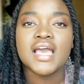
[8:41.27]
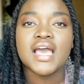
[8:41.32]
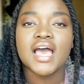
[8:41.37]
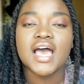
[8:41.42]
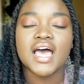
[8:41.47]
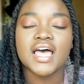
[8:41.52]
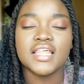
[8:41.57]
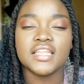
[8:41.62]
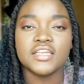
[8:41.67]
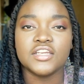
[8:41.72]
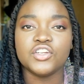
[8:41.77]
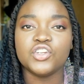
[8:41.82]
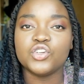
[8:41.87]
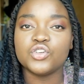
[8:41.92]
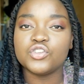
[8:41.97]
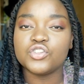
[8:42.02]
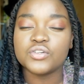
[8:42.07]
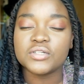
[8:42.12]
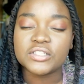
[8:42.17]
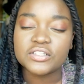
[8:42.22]
and you're
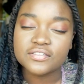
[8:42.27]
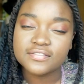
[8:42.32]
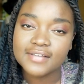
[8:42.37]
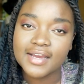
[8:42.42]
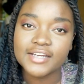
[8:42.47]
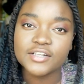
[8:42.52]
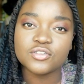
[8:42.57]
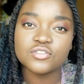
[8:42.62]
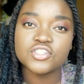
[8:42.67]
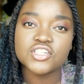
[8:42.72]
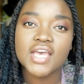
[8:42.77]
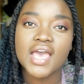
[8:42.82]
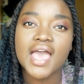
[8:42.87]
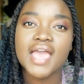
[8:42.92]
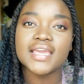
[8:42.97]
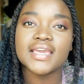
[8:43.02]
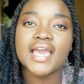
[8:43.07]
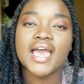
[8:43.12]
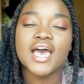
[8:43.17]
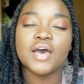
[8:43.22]
doing your final
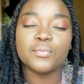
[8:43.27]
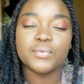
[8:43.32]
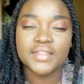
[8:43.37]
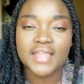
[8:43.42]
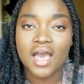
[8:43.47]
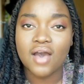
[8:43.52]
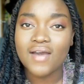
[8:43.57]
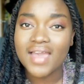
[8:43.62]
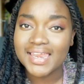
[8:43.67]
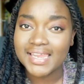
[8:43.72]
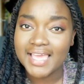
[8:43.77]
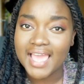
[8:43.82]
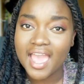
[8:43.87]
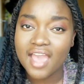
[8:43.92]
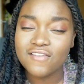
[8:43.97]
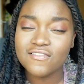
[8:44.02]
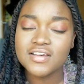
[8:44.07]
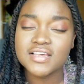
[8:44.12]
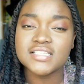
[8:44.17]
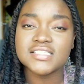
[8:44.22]
check without any
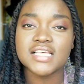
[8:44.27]
errors,